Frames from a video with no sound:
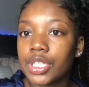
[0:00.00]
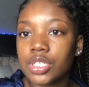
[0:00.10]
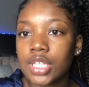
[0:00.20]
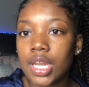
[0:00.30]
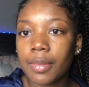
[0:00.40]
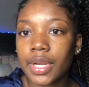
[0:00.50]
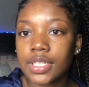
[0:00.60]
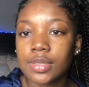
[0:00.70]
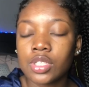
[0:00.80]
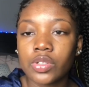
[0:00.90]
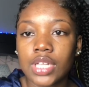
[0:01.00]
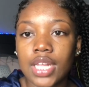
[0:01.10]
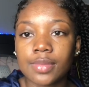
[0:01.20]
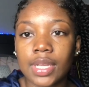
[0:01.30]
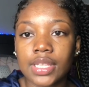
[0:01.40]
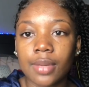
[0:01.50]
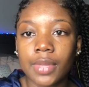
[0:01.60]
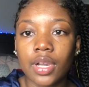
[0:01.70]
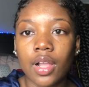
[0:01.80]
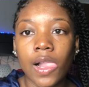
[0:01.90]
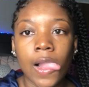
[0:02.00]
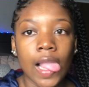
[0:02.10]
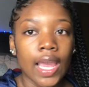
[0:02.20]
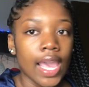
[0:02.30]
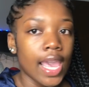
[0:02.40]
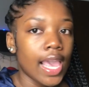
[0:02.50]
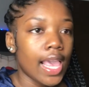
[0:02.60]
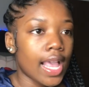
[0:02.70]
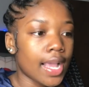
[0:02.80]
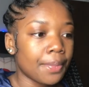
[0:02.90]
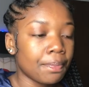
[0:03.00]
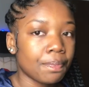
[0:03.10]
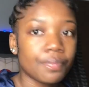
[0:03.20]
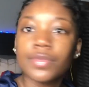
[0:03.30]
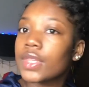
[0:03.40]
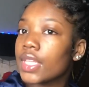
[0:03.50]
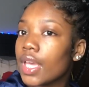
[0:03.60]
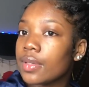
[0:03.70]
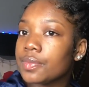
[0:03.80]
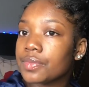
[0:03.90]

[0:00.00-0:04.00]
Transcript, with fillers: pictures in the mirror to do it as my thumbnail. And yeah,